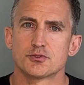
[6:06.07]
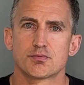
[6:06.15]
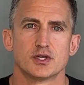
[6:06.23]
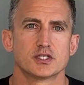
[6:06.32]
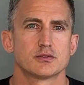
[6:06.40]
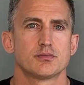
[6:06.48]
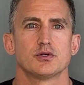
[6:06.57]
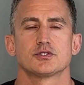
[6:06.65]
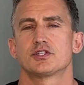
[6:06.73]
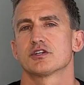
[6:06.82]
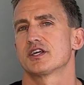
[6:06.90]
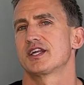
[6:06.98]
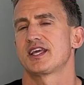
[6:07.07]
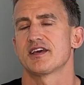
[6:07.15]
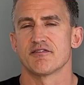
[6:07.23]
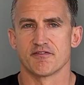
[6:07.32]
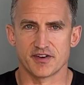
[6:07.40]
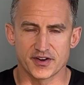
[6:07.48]
principles, you're going to
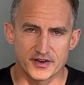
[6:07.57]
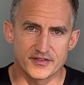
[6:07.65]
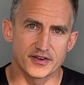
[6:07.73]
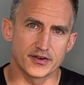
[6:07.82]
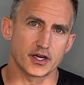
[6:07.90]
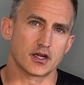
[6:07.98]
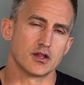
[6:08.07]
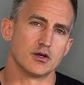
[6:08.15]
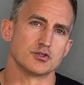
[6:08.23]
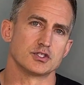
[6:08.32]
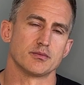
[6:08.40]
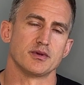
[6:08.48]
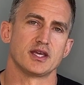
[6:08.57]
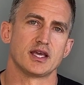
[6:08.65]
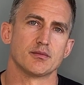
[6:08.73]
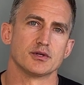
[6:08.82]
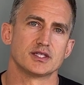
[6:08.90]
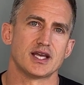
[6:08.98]
get very, very close to being
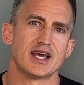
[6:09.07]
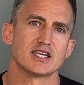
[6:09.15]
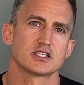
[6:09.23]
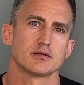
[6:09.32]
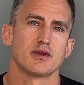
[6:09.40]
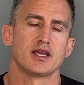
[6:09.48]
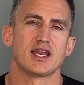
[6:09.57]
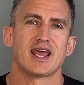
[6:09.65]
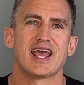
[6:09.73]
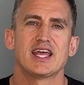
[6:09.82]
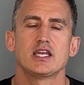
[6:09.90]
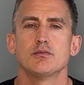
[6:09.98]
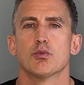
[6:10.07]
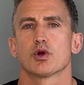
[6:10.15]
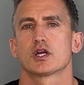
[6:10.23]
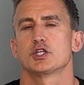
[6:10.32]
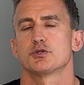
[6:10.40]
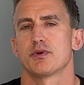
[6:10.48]
able to estimate any
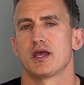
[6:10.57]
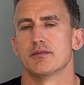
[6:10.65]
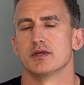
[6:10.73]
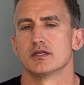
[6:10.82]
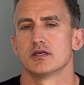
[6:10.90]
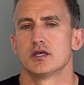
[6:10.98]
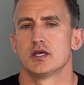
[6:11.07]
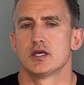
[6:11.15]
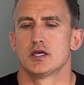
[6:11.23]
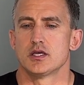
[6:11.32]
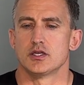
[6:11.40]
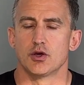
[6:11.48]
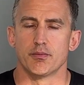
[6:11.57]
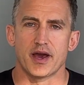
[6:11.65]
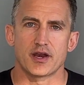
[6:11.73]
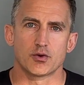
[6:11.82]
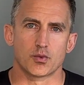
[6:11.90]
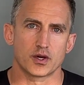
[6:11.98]
mortgage payment, no
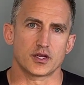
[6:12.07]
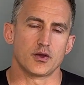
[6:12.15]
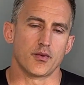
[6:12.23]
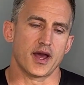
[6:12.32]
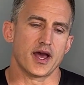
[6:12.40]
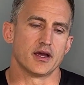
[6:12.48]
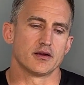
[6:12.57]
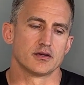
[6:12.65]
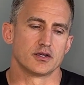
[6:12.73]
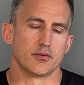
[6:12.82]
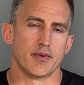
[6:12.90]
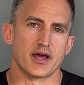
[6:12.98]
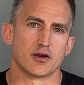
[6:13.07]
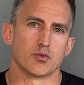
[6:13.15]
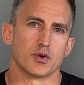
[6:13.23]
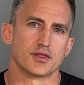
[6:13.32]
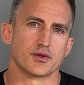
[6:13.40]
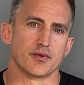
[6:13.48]
matter where you are, no matter
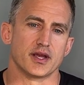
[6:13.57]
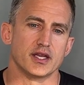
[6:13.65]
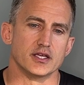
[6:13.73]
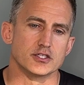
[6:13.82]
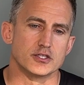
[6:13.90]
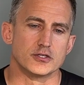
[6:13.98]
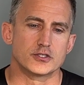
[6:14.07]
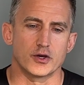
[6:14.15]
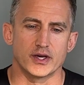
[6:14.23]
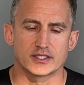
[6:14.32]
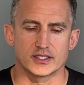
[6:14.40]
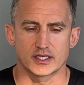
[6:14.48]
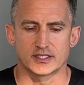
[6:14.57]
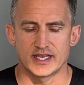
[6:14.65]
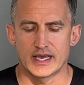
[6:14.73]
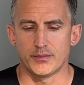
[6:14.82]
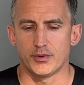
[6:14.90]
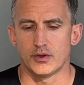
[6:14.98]
what the rate is. So as an
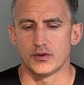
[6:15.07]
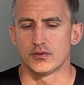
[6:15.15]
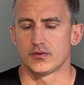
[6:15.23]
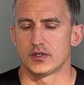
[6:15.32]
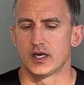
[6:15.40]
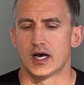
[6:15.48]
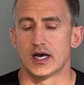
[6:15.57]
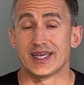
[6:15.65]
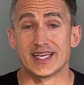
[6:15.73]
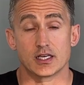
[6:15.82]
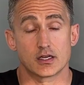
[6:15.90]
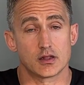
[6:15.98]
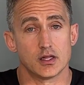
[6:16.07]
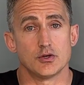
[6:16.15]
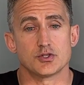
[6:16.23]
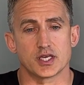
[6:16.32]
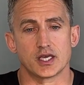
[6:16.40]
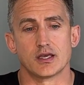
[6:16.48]
example, in
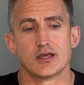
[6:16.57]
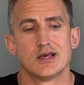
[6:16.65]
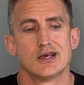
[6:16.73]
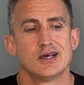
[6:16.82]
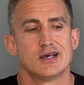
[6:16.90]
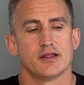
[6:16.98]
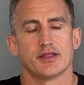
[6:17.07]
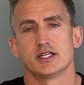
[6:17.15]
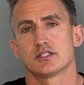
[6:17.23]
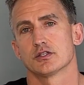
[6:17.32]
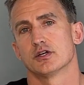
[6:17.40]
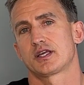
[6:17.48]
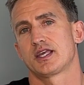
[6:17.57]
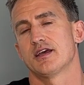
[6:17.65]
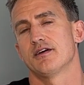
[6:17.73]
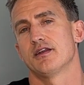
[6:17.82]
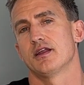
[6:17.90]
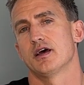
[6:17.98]
closing, let's look
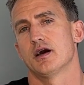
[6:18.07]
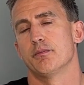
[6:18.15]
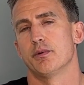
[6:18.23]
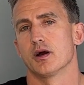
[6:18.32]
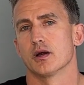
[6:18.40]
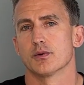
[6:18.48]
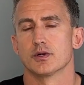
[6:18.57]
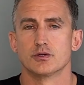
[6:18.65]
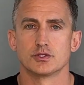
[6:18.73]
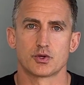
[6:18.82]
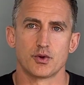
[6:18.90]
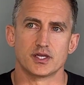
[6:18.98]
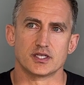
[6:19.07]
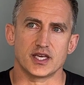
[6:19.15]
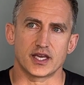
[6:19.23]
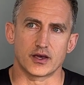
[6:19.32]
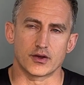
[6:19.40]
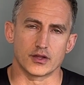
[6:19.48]
at a borrower who's going to
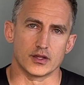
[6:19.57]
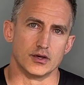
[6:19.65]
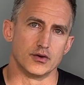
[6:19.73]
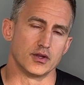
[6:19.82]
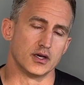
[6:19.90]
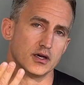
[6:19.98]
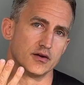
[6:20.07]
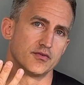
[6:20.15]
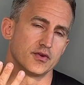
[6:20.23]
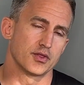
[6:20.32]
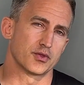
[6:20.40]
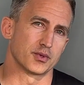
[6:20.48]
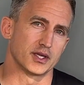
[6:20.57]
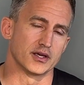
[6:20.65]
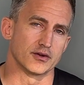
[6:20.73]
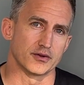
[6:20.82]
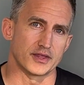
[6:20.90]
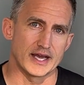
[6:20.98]
take out a loan of
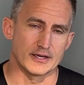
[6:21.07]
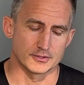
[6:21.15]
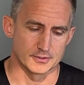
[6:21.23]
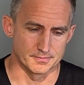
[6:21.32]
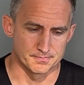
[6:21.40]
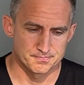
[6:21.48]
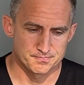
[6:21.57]
$300,000